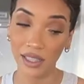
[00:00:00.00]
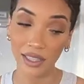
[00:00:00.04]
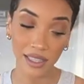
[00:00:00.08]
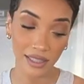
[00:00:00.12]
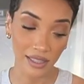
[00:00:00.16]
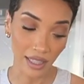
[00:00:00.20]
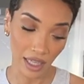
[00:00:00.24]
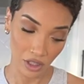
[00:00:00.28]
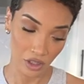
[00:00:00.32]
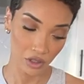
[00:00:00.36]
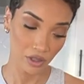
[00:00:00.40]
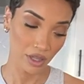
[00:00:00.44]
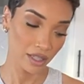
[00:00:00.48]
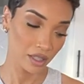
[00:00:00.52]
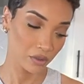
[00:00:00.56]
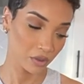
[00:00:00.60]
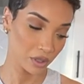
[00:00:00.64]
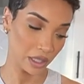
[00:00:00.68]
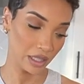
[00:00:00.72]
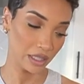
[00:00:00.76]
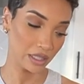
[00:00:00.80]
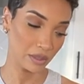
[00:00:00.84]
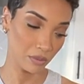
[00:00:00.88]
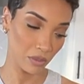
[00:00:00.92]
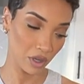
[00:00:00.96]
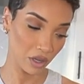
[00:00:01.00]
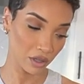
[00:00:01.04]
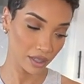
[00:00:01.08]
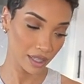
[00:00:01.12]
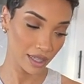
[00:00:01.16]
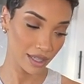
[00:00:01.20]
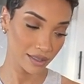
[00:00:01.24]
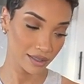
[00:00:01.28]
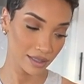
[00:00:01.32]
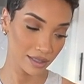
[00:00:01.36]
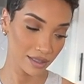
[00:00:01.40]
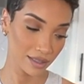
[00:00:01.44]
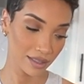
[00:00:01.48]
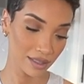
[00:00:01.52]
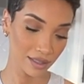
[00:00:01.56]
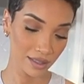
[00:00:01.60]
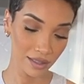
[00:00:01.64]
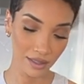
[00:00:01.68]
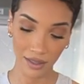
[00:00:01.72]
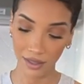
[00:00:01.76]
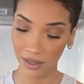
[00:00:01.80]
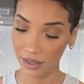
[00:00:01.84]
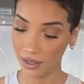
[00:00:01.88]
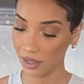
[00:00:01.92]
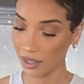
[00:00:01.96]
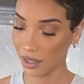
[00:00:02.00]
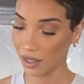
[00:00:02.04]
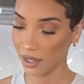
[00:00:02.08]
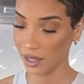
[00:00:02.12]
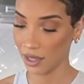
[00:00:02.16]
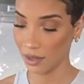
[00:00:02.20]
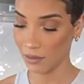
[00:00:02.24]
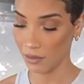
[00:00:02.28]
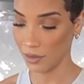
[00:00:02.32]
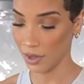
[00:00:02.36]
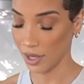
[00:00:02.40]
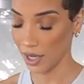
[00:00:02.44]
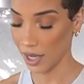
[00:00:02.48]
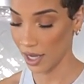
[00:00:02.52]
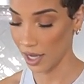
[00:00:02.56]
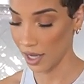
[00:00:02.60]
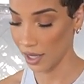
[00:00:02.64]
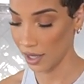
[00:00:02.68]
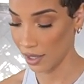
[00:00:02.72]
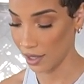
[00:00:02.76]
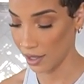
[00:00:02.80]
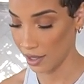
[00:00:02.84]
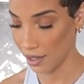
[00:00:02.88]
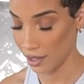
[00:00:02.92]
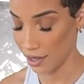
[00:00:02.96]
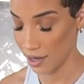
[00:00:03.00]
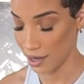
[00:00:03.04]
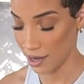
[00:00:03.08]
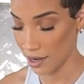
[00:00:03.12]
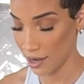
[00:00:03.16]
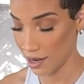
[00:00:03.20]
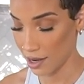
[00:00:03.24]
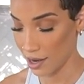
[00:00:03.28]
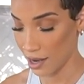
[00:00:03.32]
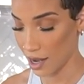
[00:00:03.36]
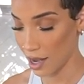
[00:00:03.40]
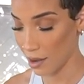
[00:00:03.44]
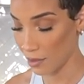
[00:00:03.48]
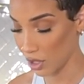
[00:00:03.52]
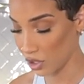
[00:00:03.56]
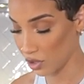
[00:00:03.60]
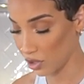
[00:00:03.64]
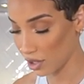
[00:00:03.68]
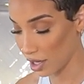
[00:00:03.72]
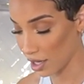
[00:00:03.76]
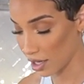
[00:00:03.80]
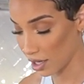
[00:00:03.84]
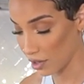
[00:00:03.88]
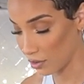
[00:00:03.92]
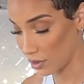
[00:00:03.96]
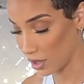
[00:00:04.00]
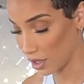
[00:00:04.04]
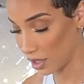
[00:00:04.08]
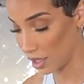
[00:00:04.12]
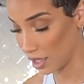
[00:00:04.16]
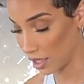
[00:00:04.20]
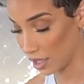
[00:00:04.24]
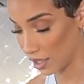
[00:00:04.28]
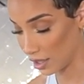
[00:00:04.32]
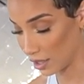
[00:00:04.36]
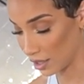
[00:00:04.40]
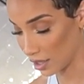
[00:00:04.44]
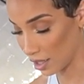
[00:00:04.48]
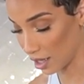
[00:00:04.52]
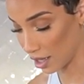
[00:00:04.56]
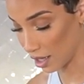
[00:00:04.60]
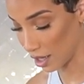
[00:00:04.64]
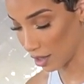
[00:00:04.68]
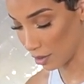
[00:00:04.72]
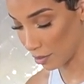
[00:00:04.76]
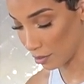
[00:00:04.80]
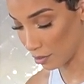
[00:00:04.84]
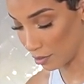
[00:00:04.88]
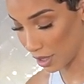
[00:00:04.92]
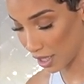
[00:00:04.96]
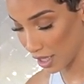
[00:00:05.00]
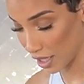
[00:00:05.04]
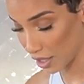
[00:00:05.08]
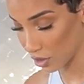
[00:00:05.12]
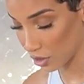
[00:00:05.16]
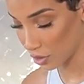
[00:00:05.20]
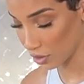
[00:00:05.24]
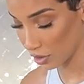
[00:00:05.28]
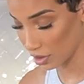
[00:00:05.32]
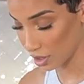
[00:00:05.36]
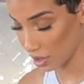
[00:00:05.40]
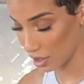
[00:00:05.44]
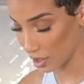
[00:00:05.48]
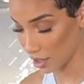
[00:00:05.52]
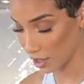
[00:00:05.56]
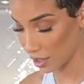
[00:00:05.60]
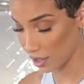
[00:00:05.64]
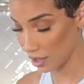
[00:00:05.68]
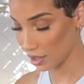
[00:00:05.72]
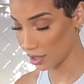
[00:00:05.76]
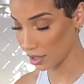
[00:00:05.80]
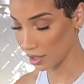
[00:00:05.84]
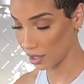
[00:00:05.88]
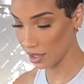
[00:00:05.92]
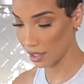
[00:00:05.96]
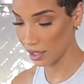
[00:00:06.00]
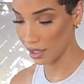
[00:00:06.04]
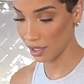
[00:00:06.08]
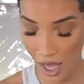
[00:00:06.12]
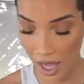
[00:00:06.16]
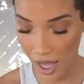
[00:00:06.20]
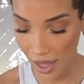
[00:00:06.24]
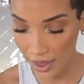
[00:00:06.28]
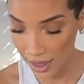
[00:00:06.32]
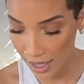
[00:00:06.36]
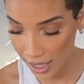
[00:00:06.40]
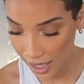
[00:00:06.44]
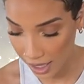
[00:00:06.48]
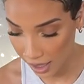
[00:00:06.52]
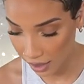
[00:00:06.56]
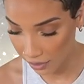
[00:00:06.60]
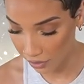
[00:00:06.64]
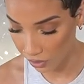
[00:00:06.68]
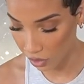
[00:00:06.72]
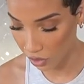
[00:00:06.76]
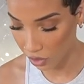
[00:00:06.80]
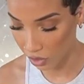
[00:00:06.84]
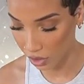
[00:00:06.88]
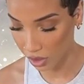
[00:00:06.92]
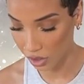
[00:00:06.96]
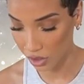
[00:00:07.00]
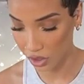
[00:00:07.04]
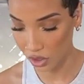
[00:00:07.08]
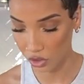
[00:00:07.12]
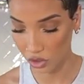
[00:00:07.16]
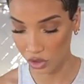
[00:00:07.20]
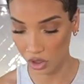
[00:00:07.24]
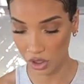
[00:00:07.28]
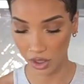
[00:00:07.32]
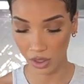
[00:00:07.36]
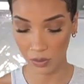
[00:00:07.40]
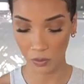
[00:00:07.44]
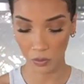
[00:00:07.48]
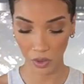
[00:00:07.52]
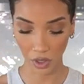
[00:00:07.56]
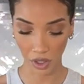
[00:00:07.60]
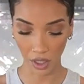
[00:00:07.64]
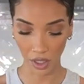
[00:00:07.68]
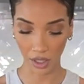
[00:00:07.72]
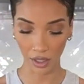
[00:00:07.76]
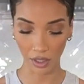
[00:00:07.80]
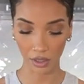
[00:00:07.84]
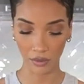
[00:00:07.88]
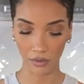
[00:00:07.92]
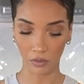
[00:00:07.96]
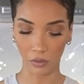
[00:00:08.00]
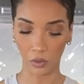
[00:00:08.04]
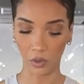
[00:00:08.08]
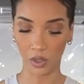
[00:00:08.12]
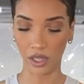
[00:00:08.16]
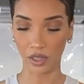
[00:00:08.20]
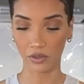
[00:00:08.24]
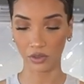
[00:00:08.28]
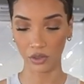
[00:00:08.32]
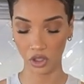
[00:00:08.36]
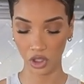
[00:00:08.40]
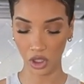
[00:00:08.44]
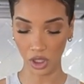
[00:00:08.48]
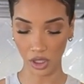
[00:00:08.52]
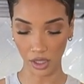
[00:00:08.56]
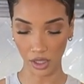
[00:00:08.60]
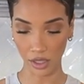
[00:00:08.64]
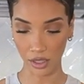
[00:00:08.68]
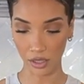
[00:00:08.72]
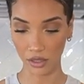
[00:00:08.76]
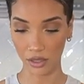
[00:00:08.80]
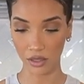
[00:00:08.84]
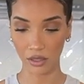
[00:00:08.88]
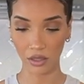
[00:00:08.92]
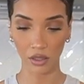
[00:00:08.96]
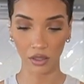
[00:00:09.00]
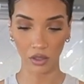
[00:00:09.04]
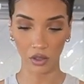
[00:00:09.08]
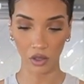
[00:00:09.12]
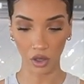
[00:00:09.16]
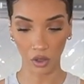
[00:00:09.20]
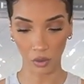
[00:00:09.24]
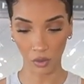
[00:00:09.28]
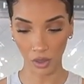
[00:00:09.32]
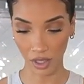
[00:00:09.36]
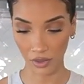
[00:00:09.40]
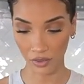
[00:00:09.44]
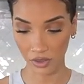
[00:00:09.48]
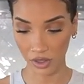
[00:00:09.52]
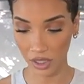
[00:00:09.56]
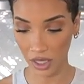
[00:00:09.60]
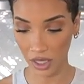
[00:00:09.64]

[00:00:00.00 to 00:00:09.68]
At least I tried it with a small quesadilla, but I'm gonna try it with these big tortillas. And then of course you just put whatever cheese or whatever